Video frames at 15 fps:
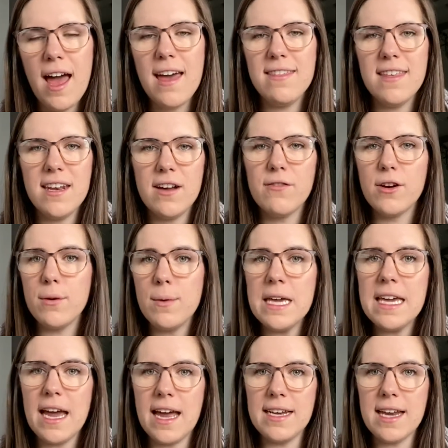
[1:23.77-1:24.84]
And then every
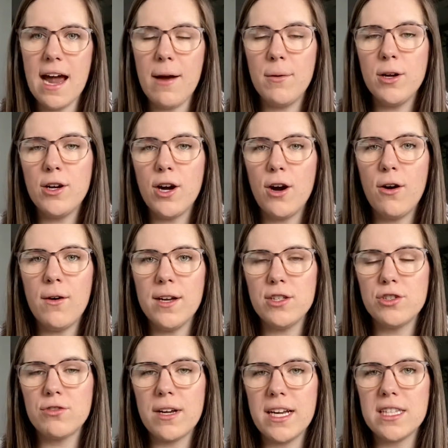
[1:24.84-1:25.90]
weekend, I would go and
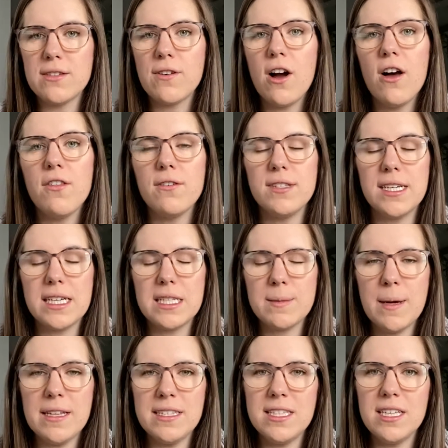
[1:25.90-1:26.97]
transfer all those
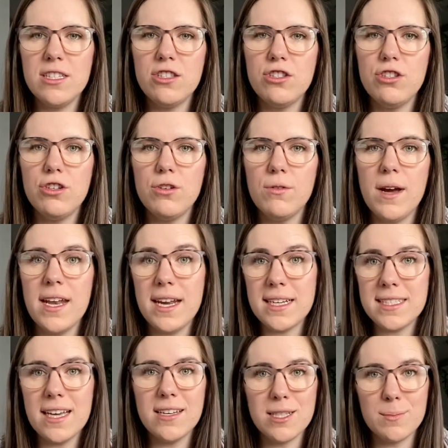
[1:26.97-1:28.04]
expenses to an
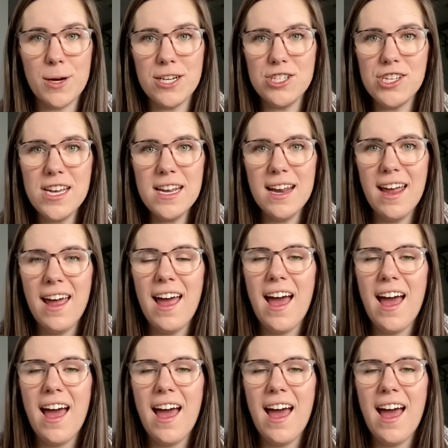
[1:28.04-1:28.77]
Excel spreadsheet